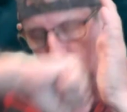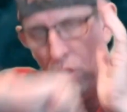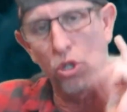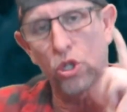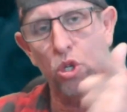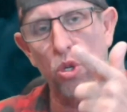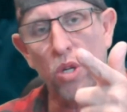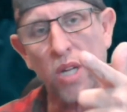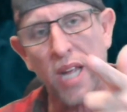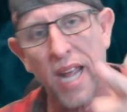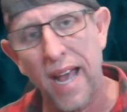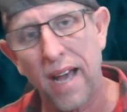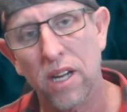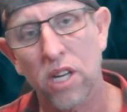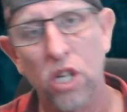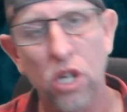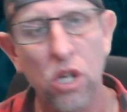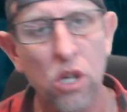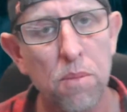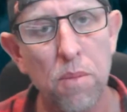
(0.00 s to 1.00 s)
Not too cow to
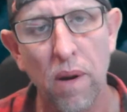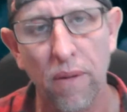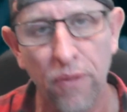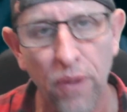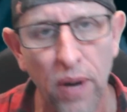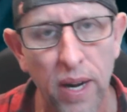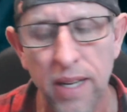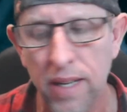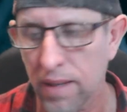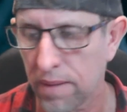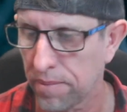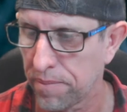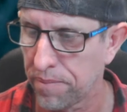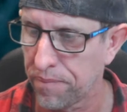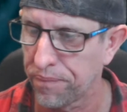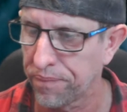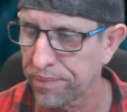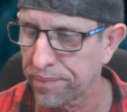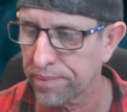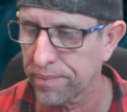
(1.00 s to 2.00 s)
you, my friend.
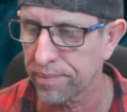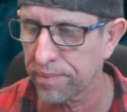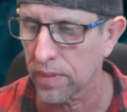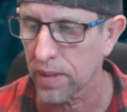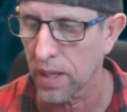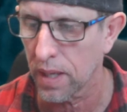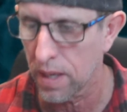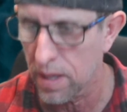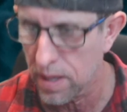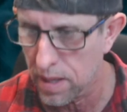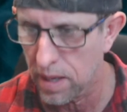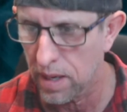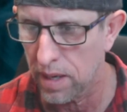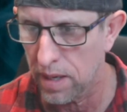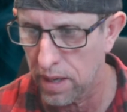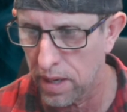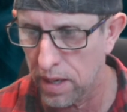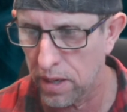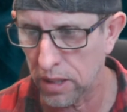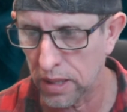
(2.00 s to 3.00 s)
And
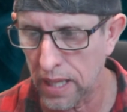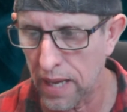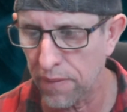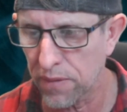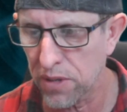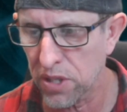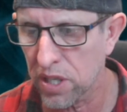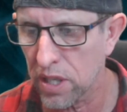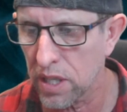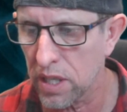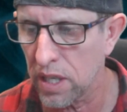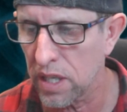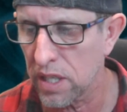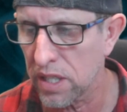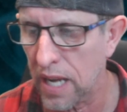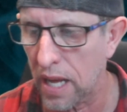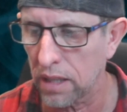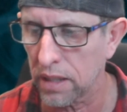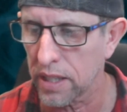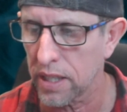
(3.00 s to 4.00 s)
I'd love to see you in
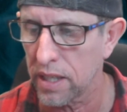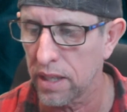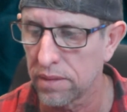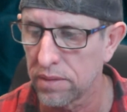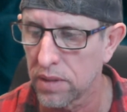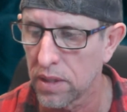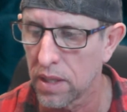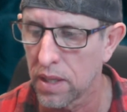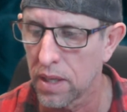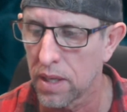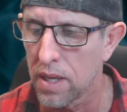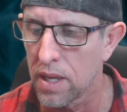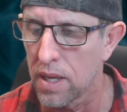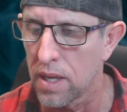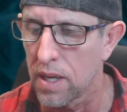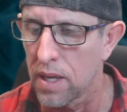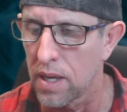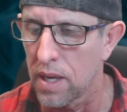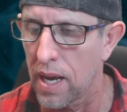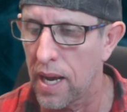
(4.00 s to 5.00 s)
Tully.
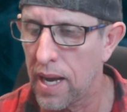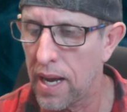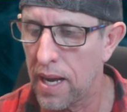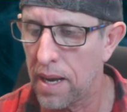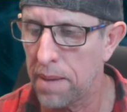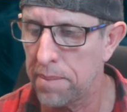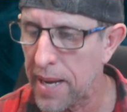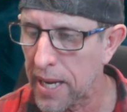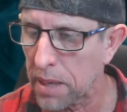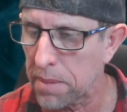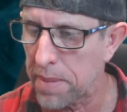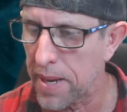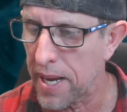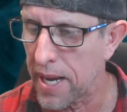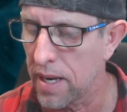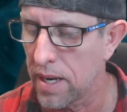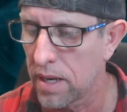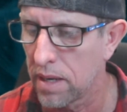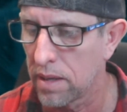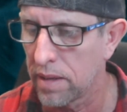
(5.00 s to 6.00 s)
Mega
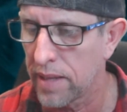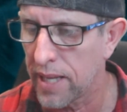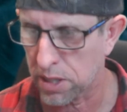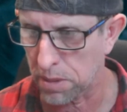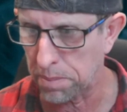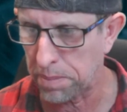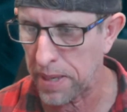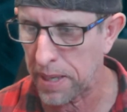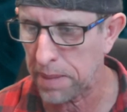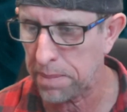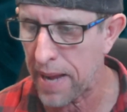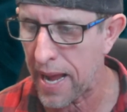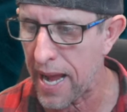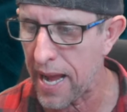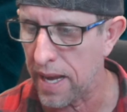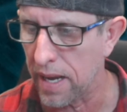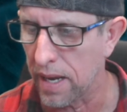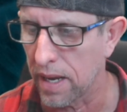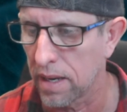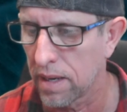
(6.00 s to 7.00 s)
Man, that's a big
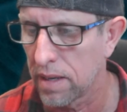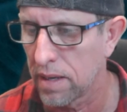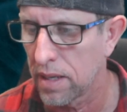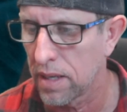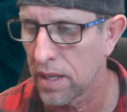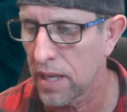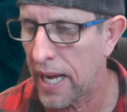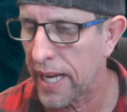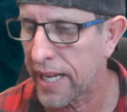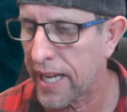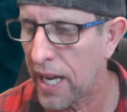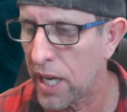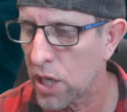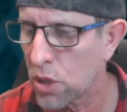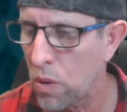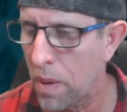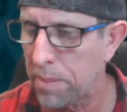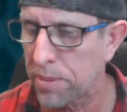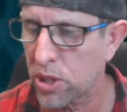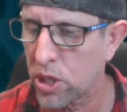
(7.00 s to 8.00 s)
man. Hey, Kaz,
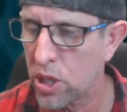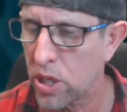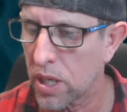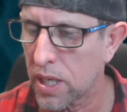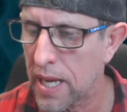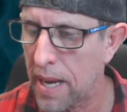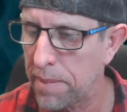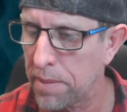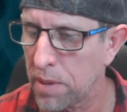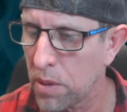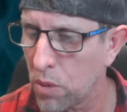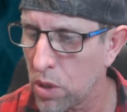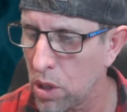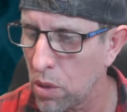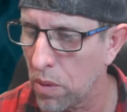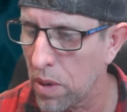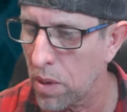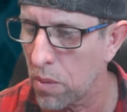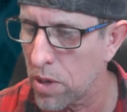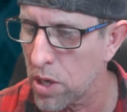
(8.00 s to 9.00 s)
what platoon company were
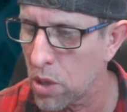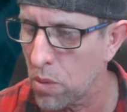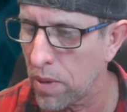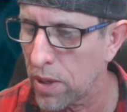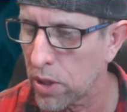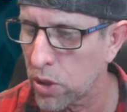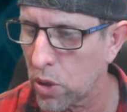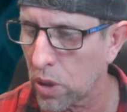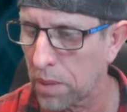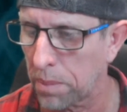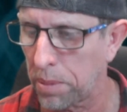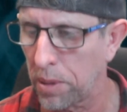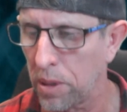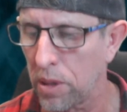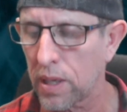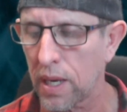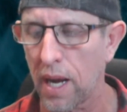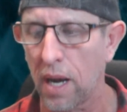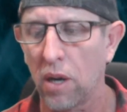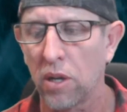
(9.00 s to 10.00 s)
you in when you went through
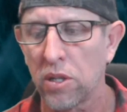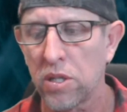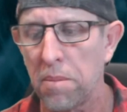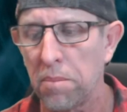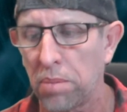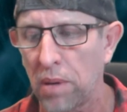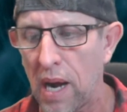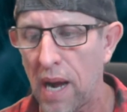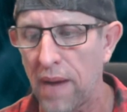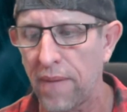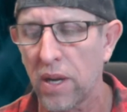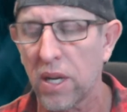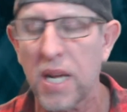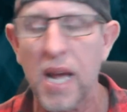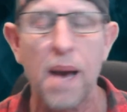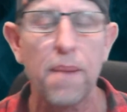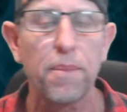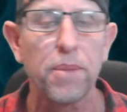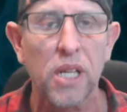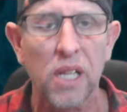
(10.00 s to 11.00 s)
Kapooka? I was in Bravo
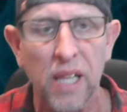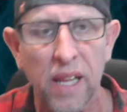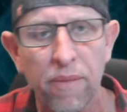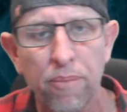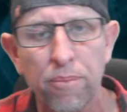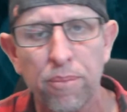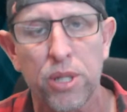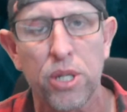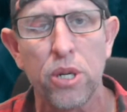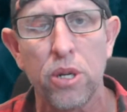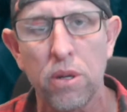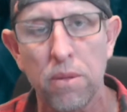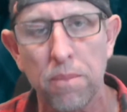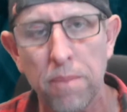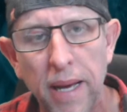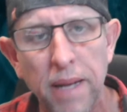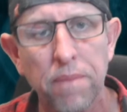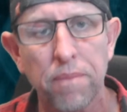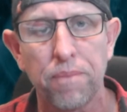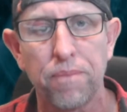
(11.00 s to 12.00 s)
Company 11 platoon, mate.